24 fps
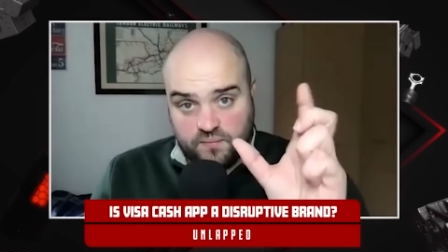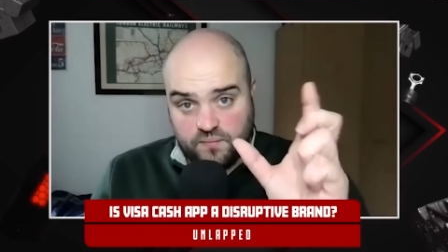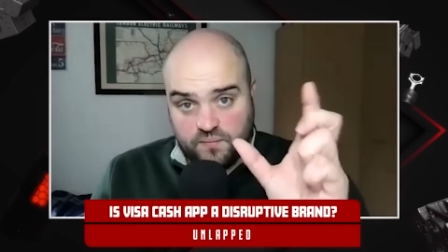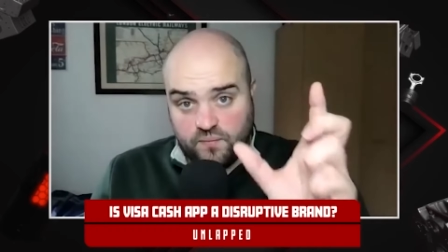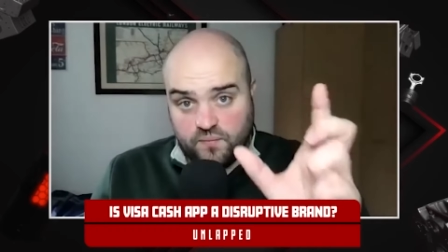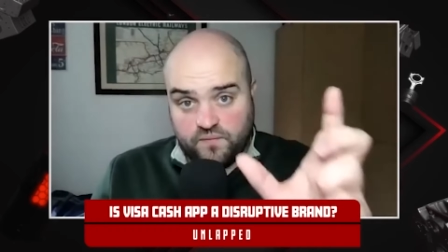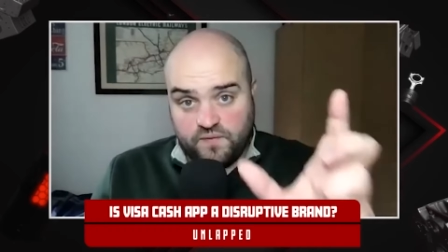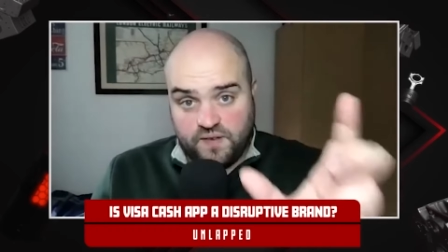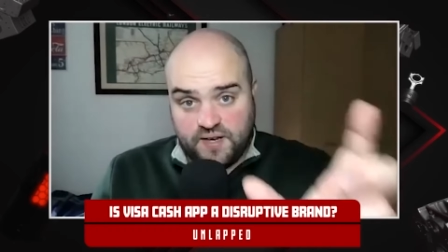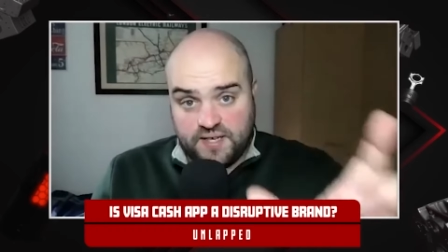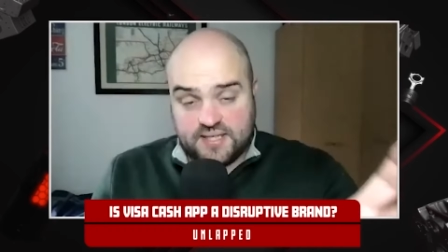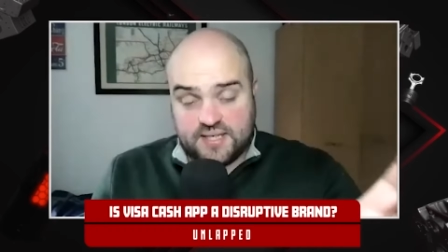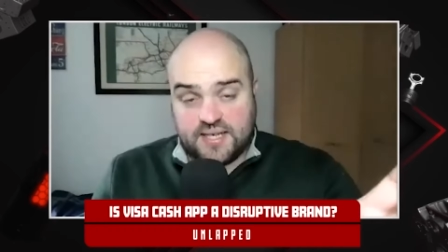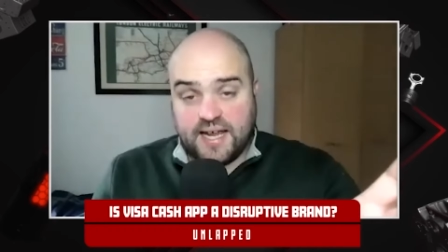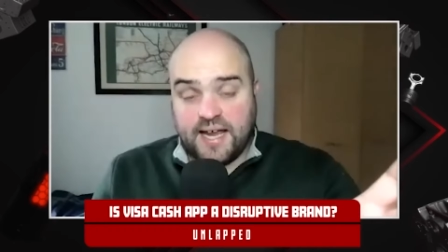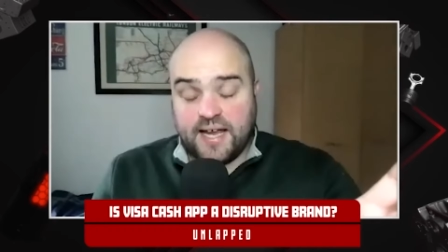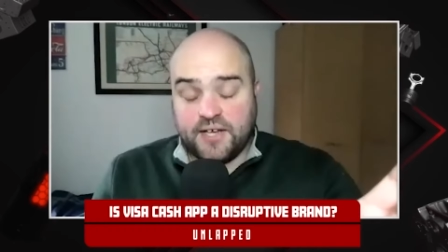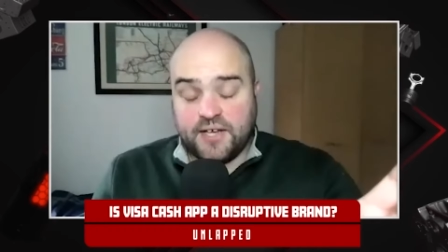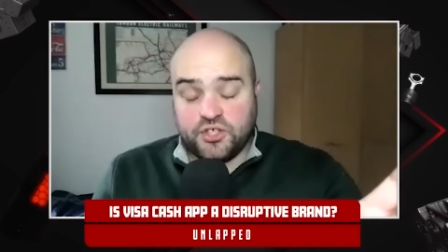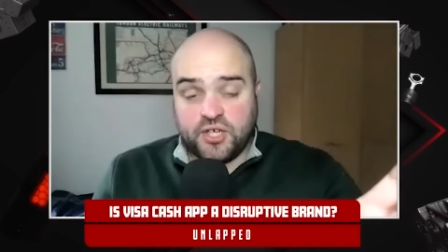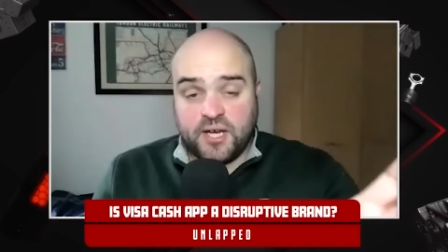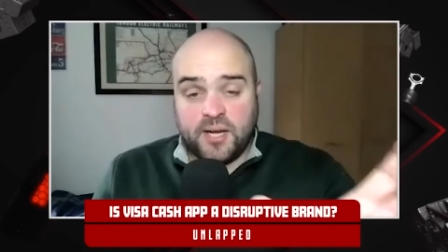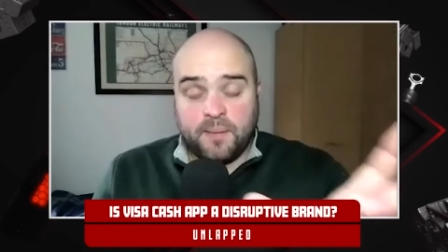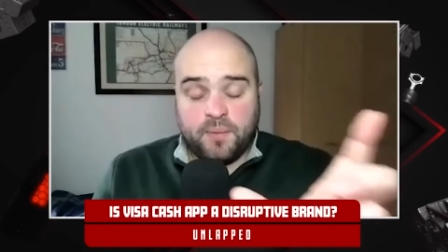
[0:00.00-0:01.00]
Visa
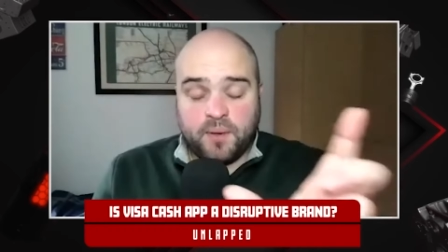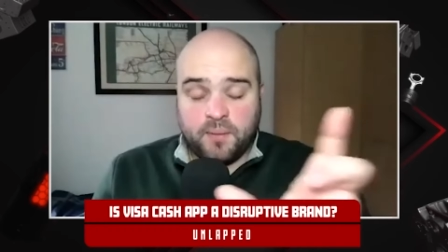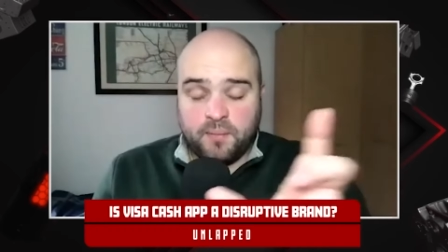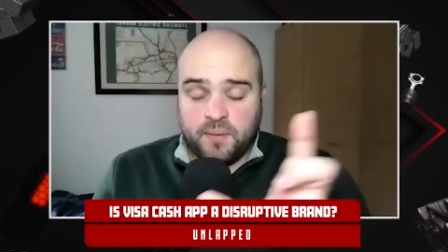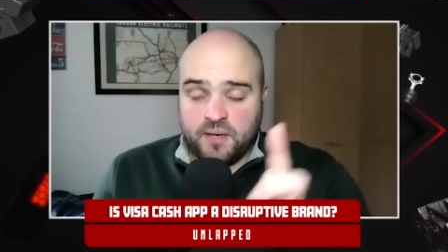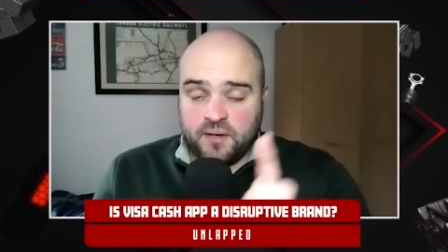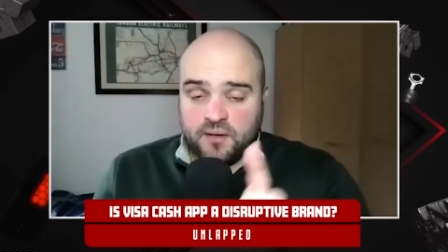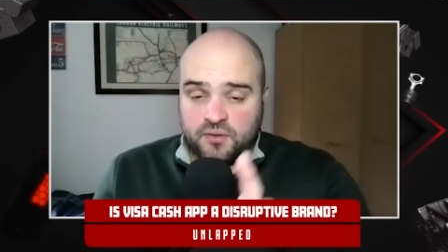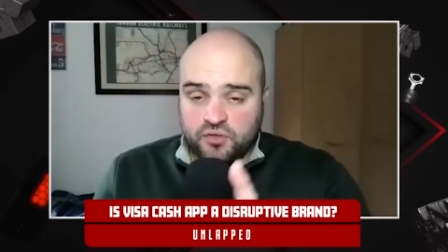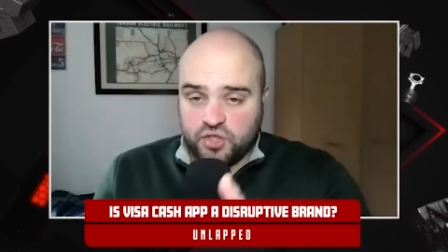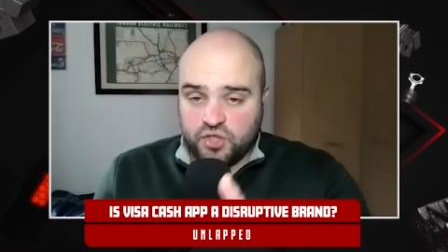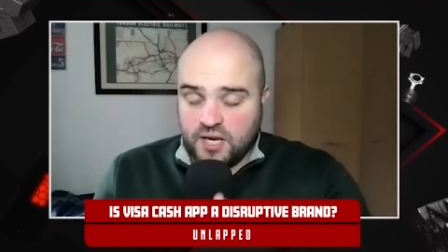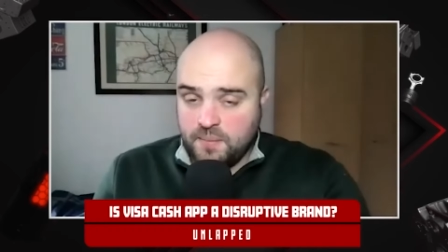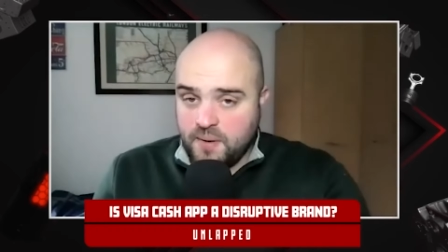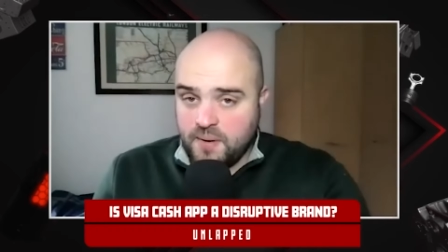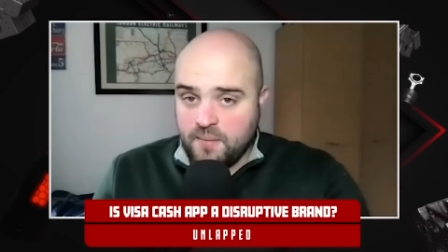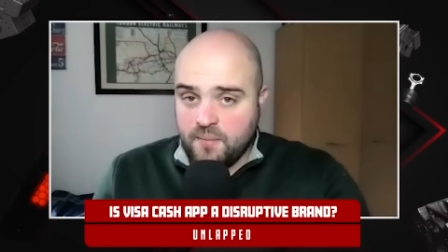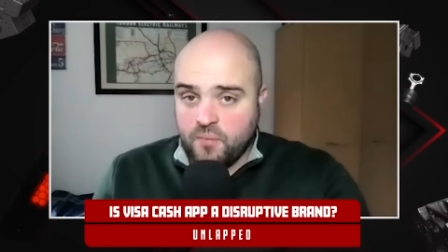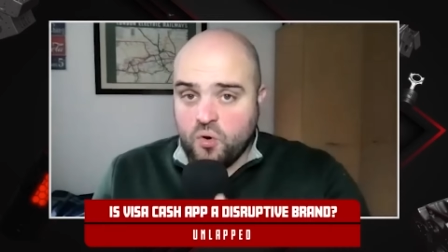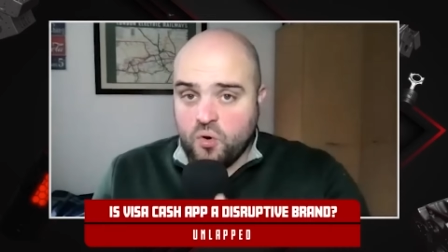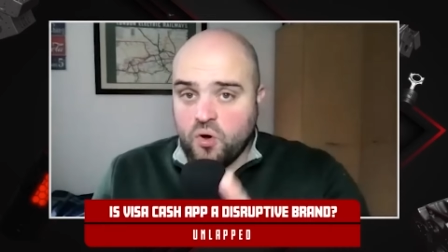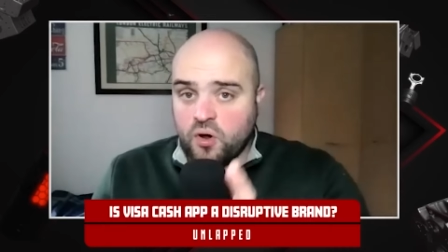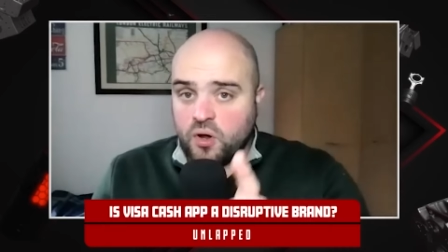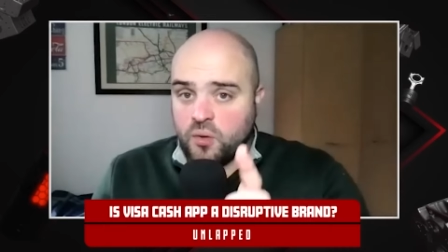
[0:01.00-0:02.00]
Cash App. I mean, JP
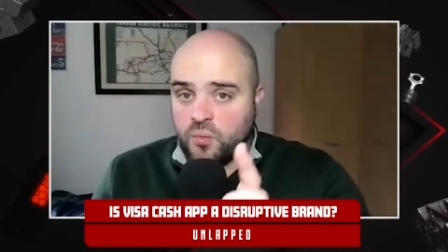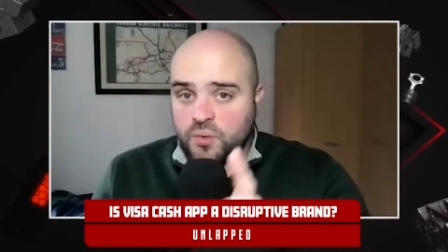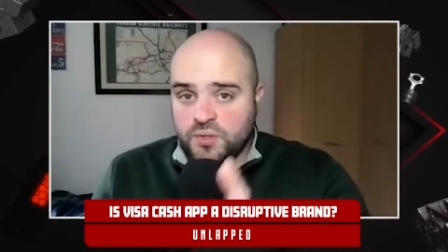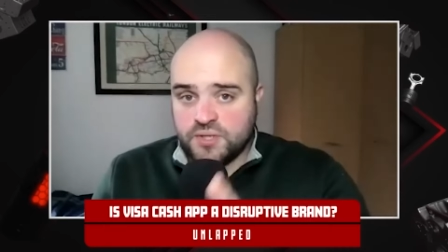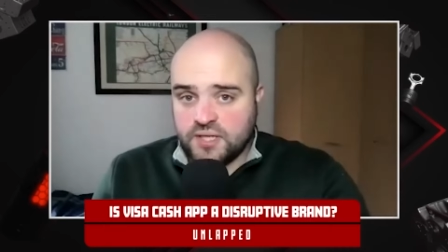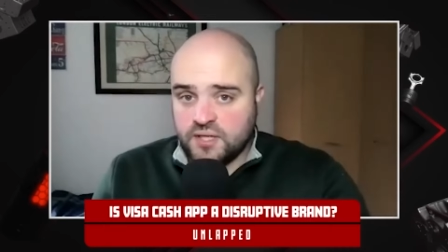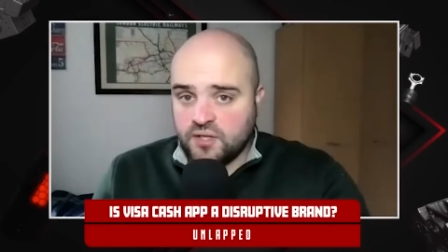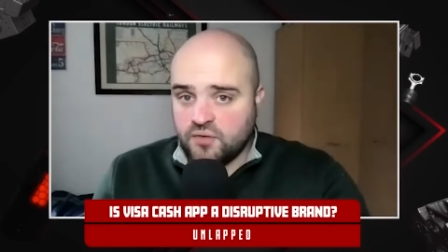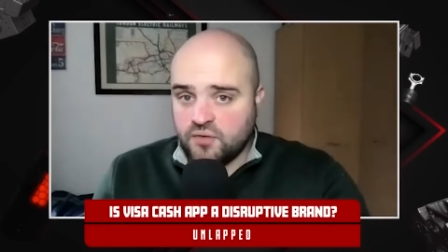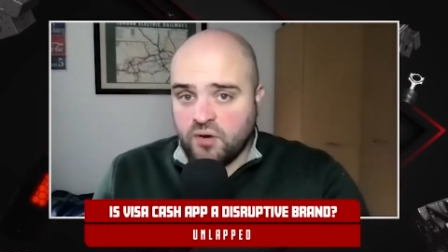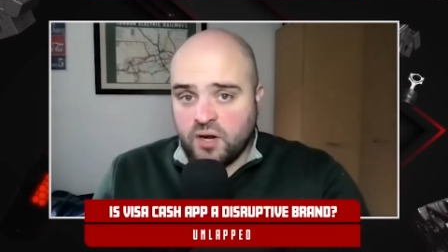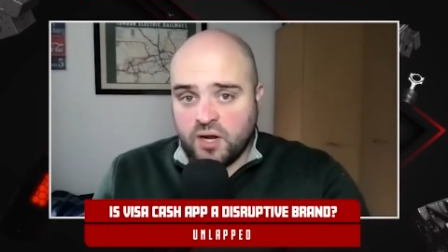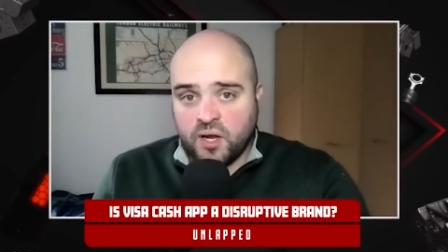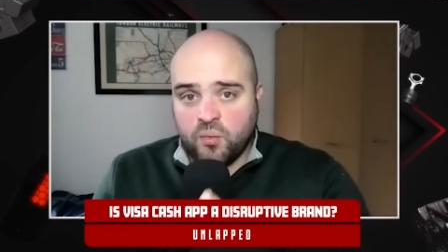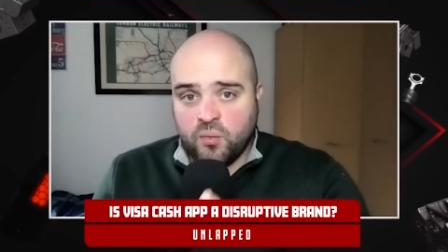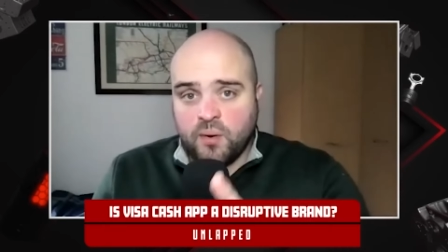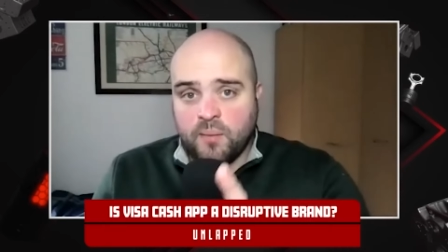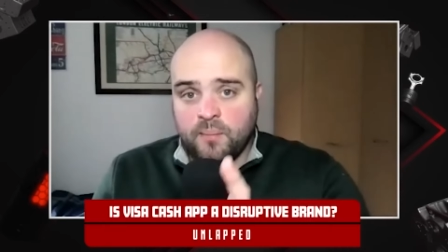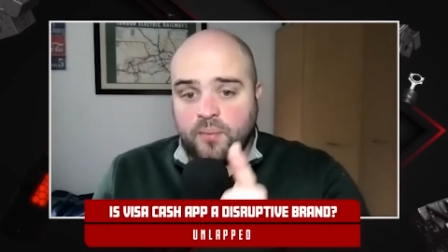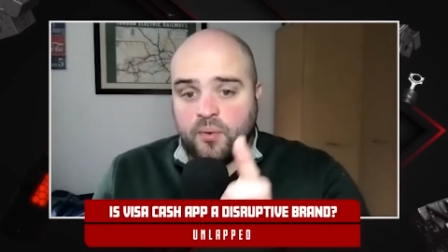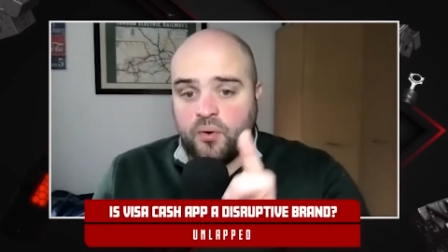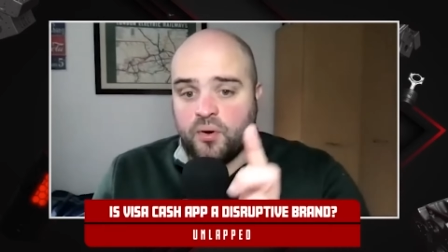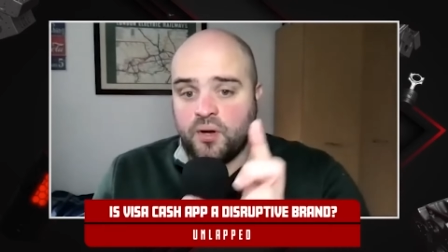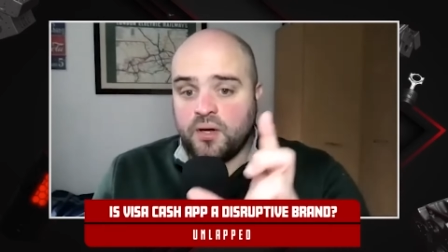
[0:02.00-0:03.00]
Morgan was in the running at
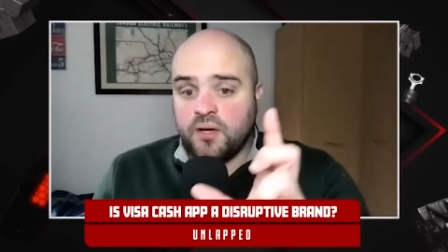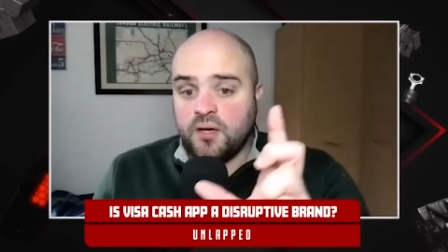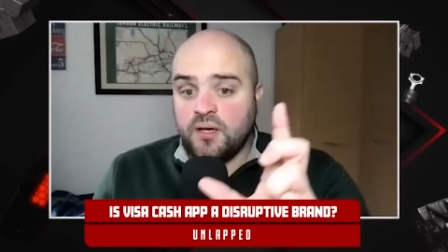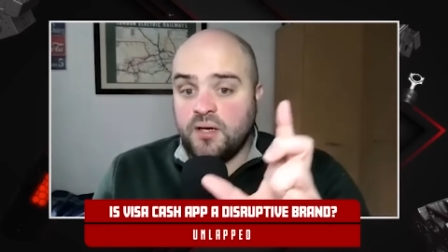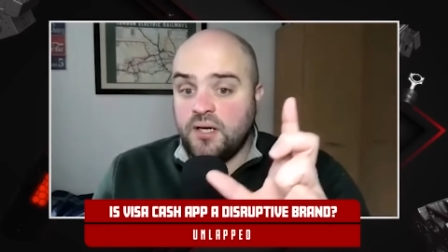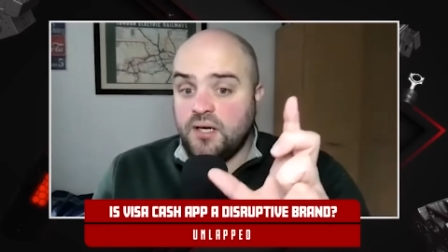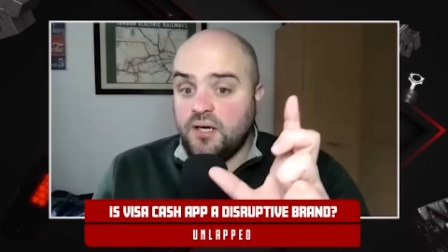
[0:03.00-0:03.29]
one point.